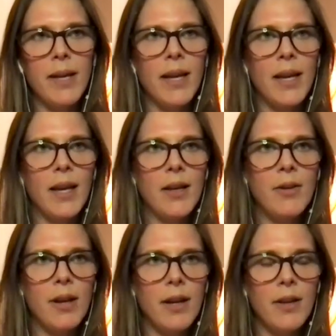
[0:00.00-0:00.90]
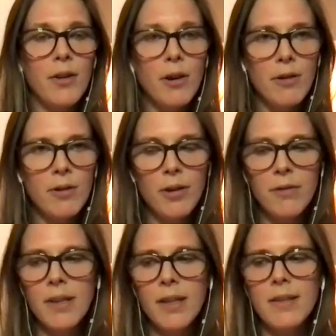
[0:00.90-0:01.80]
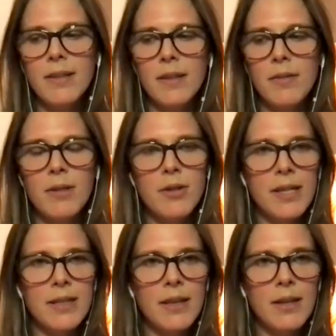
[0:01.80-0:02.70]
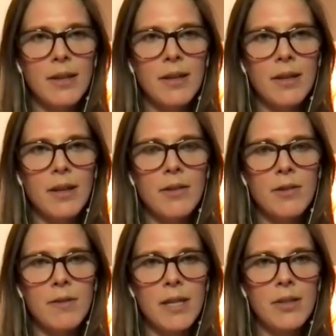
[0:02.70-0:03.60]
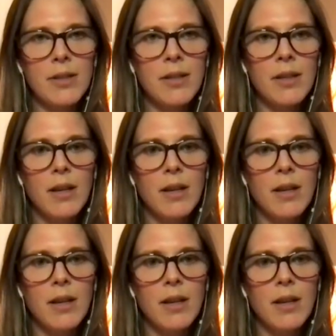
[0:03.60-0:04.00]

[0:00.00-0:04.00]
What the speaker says: and the Novelist, the retreat center and conservation